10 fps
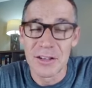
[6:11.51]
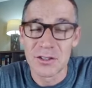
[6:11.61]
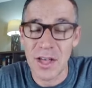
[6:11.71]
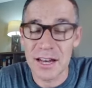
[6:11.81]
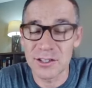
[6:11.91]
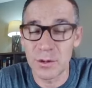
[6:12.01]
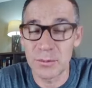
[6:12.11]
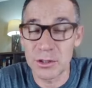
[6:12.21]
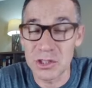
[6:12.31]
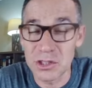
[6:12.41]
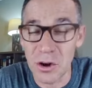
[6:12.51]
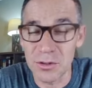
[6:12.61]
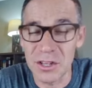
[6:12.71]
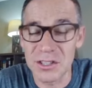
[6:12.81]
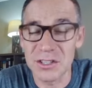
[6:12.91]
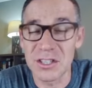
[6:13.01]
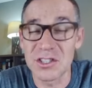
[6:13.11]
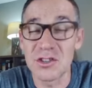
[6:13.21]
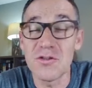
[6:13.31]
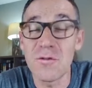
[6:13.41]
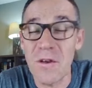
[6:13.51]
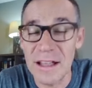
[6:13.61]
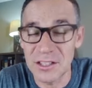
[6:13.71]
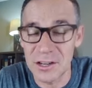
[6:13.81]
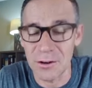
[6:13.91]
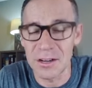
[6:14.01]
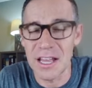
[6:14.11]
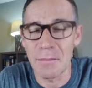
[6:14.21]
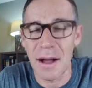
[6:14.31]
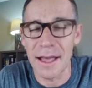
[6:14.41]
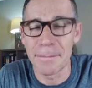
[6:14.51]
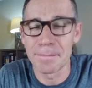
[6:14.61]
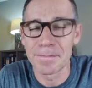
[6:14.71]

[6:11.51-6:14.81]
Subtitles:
So God, as we start this new phase here in Nehemiah,